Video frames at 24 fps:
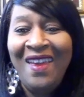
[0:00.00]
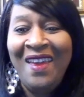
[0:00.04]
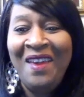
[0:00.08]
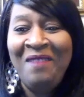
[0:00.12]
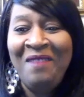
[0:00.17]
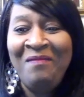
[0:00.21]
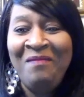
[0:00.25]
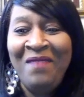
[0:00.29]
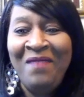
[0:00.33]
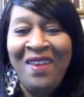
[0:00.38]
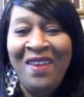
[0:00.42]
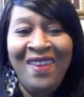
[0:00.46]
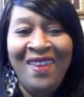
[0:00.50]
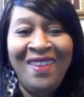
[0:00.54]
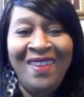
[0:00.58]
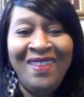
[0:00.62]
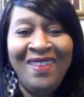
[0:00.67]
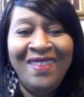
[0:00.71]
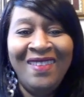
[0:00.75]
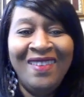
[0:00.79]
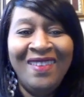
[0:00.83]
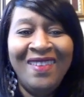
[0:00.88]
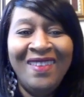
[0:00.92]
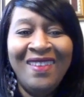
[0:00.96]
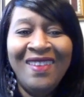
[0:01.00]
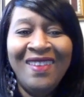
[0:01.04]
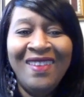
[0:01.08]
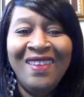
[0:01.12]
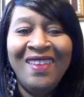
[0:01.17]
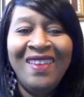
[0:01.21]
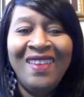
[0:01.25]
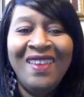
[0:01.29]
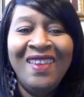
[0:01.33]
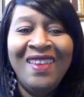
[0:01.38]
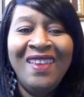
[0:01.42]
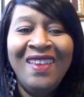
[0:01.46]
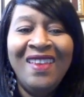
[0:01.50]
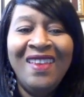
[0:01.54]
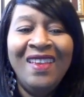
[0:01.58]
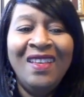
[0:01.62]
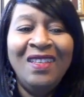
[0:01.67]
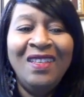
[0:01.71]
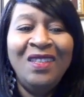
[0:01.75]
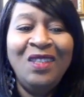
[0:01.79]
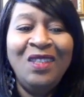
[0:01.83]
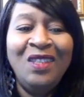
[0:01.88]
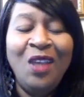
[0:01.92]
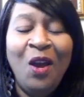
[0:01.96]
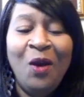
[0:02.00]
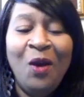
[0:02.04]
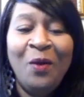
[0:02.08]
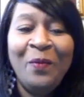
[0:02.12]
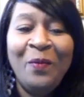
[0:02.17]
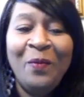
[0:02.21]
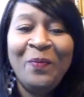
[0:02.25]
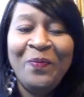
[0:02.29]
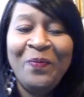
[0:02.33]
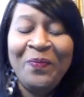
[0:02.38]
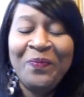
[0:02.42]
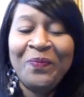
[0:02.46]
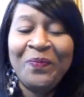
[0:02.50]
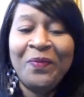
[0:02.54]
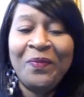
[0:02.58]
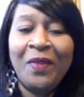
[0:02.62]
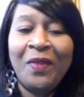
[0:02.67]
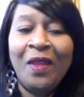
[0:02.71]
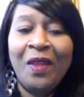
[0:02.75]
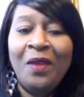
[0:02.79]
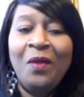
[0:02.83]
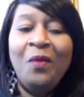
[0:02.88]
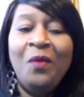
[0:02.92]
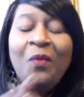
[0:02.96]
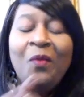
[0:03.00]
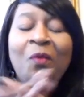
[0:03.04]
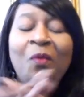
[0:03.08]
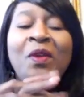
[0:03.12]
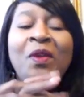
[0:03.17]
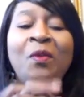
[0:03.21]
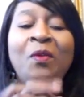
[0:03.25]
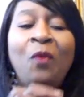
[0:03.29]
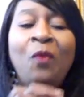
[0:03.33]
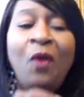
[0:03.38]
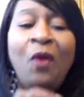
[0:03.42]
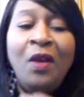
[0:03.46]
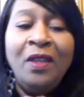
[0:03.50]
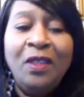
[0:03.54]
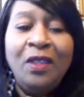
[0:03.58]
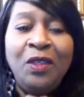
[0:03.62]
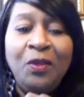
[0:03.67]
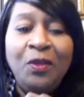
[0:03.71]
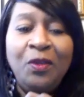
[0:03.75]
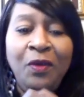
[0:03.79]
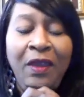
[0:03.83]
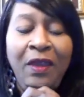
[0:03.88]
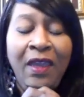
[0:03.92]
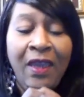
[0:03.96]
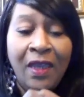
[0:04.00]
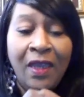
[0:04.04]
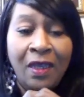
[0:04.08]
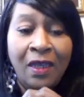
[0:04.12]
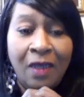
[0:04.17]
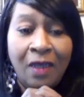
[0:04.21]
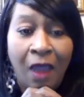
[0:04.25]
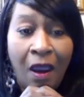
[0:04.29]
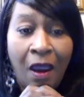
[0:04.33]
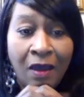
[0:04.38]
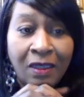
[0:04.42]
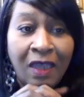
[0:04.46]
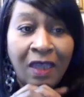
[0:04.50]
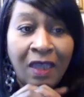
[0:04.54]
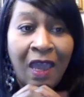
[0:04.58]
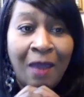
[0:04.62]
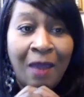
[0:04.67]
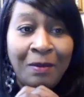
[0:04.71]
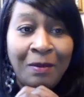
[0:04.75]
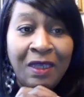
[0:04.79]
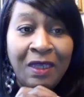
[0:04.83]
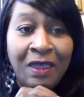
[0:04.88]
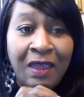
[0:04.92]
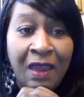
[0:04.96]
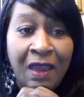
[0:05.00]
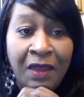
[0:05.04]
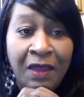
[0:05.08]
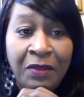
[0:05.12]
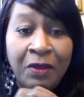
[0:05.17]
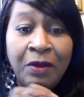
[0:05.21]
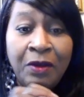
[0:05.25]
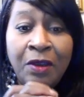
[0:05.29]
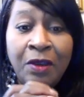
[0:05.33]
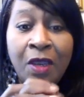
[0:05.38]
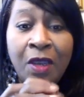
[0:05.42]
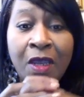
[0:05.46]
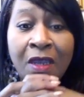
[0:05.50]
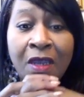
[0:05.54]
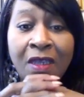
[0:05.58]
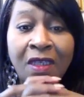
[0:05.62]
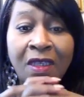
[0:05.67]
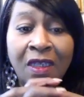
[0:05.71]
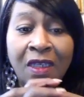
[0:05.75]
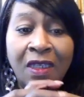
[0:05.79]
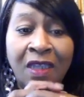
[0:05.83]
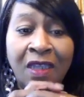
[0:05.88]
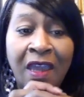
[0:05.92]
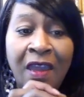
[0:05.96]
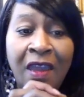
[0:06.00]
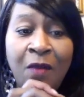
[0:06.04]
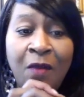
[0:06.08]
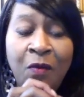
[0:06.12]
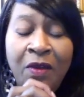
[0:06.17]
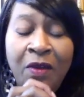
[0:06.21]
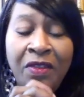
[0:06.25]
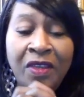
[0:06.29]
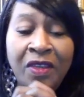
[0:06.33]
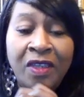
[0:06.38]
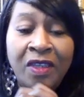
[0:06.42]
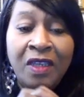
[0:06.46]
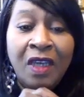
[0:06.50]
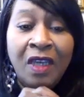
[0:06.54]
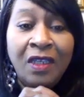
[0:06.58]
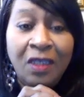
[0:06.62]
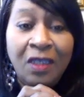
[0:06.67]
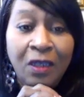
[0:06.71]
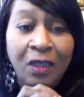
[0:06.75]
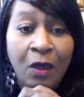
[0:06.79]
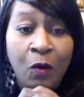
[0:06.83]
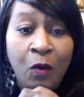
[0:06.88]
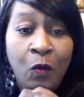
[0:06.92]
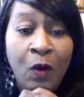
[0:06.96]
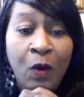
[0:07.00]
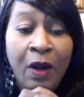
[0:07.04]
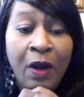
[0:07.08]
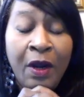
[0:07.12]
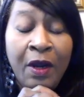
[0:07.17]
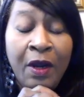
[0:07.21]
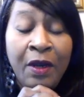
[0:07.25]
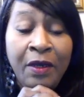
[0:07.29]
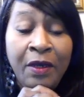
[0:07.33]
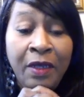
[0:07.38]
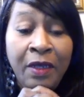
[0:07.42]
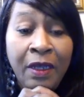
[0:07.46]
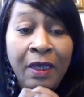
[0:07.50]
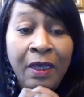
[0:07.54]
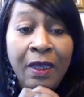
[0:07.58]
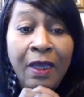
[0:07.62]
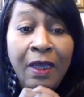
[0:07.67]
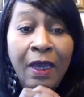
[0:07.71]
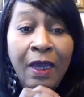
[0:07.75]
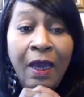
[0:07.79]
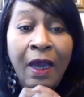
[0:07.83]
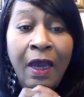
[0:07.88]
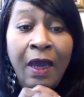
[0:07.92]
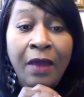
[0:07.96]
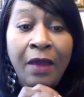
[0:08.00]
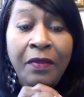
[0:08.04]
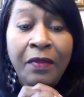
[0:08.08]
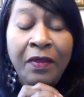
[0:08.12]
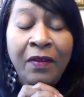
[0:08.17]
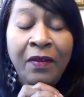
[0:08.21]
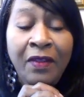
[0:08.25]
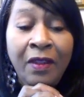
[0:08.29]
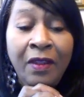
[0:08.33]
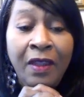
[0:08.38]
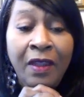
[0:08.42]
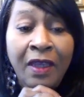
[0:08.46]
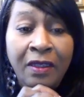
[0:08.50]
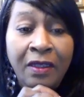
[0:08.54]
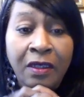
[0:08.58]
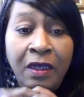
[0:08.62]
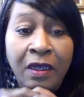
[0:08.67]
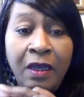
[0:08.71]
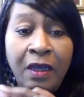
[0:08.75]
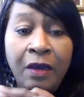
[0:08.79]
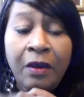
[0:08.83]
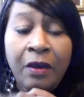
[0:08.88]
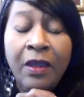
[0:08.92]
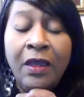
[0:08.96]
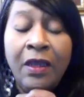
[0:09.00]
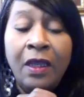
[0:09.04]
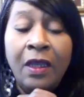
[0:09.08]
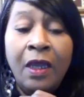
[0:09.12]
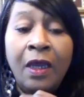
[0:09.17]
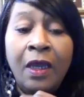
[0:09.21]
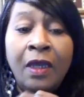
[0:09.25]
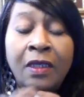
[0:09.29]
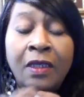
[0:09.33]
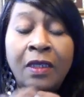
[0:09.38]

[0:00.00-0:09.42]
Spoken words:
Amen. So we want to end our time together today with just a word. The lectionary,